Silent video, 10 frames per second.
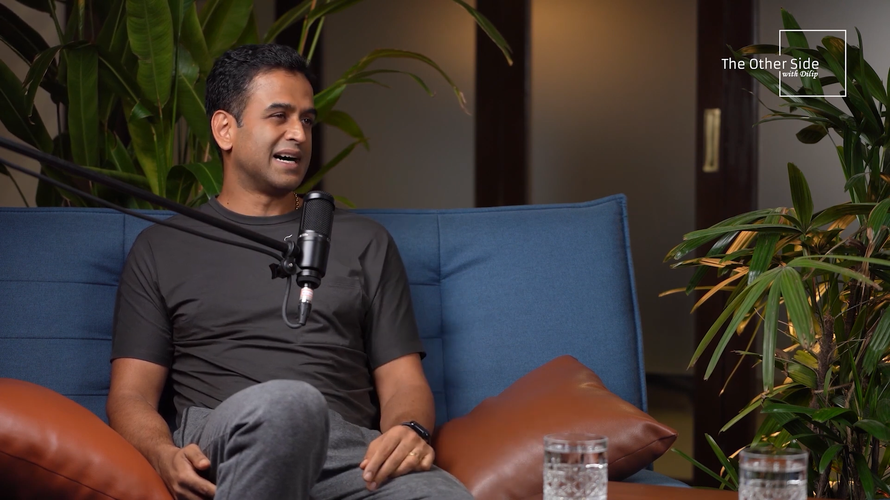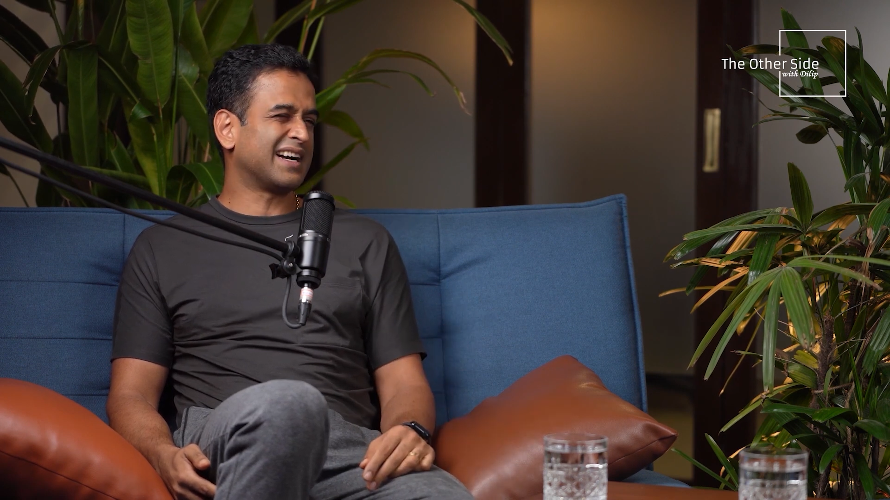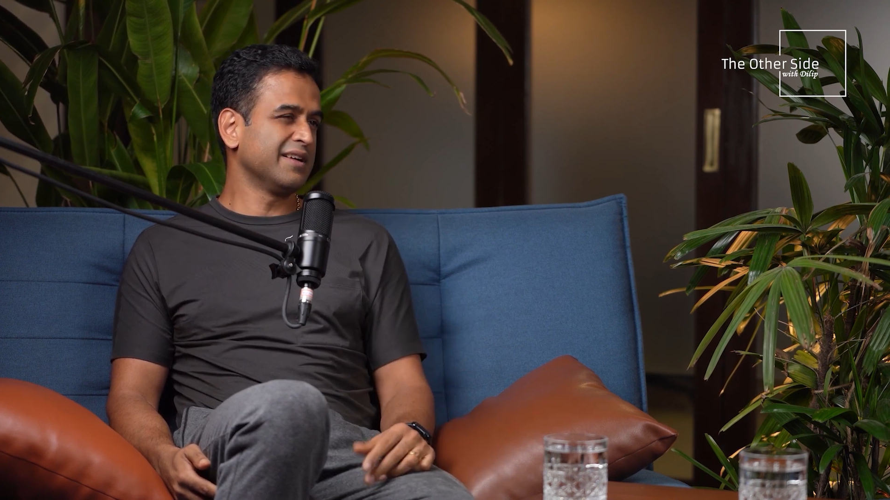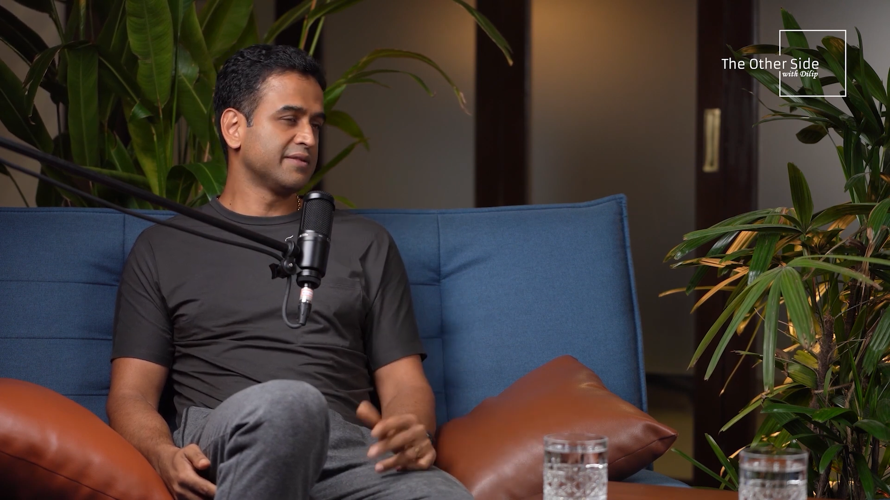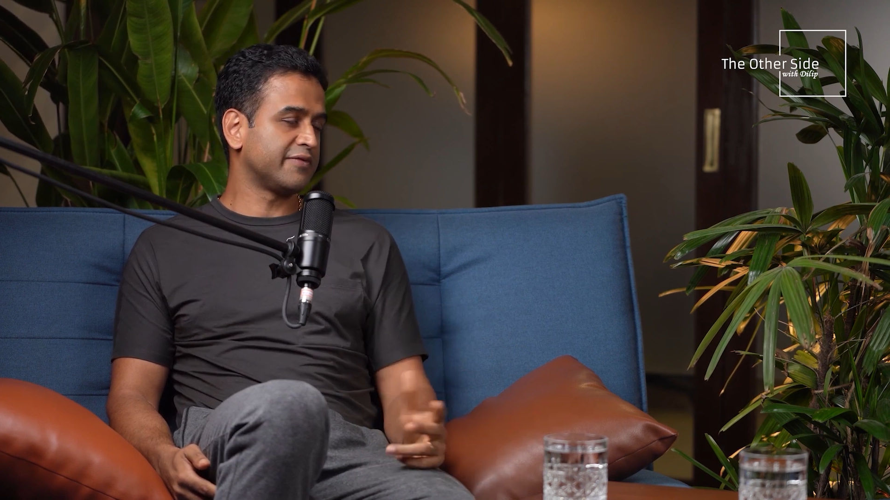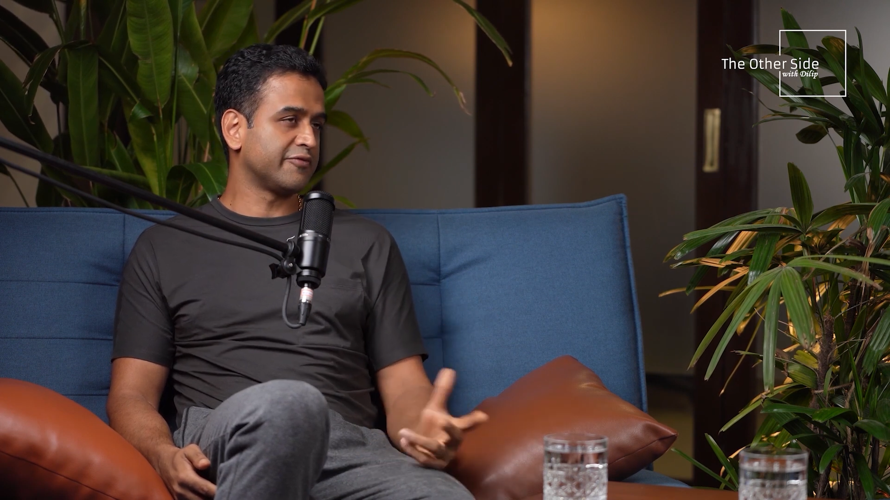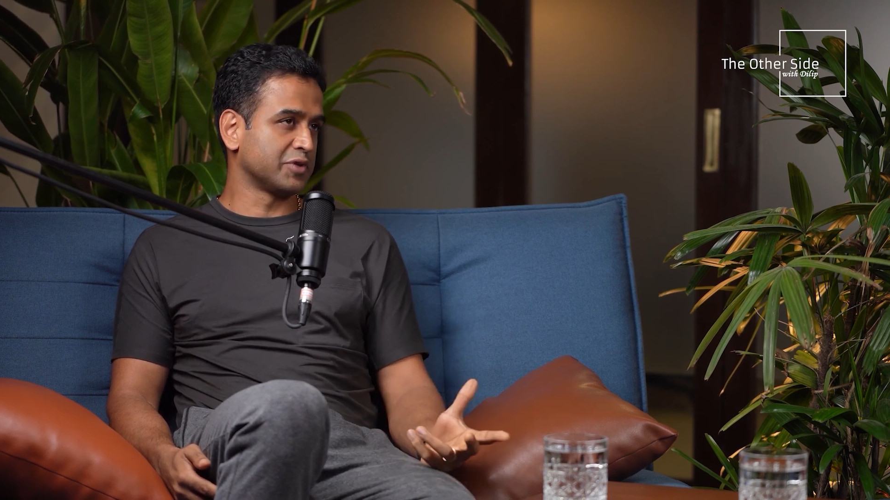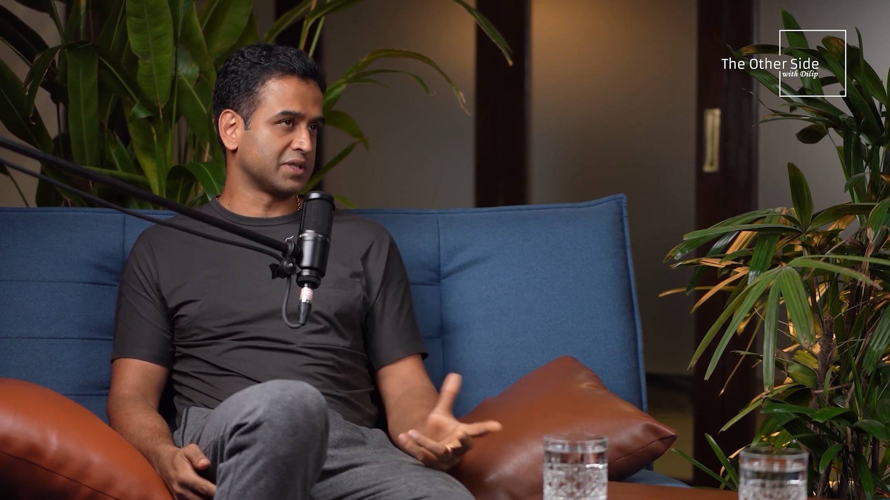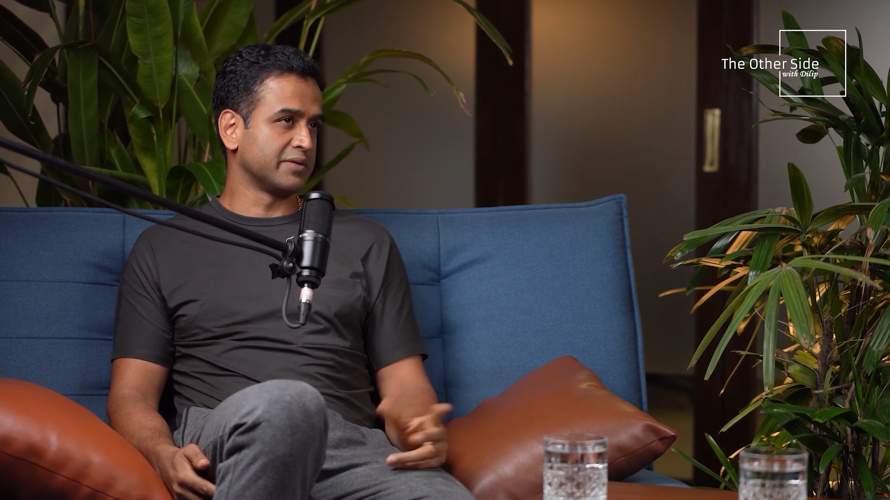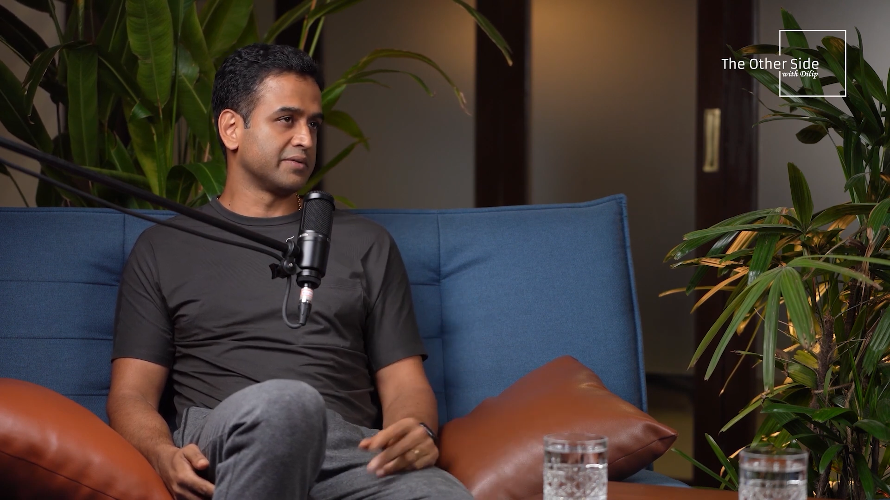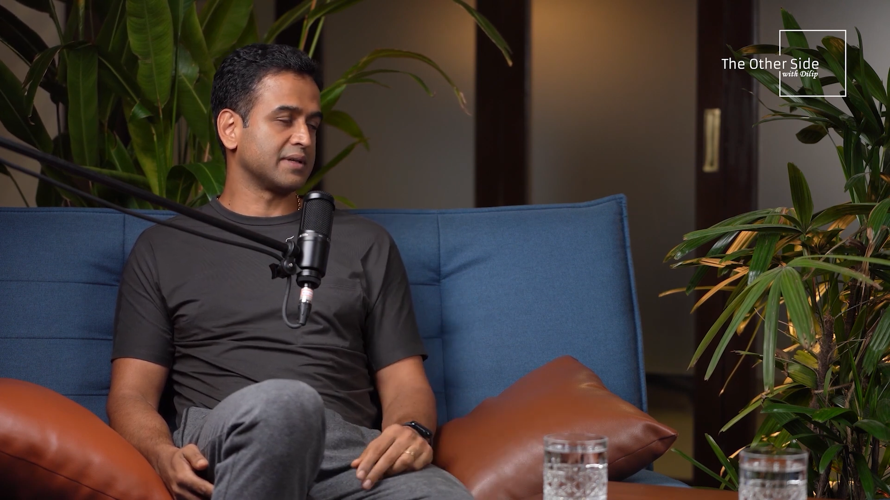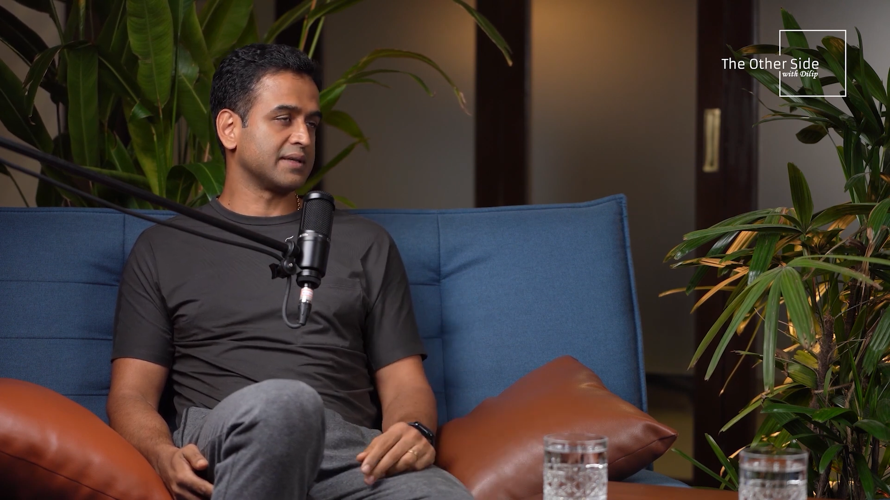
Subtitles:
I kind of was a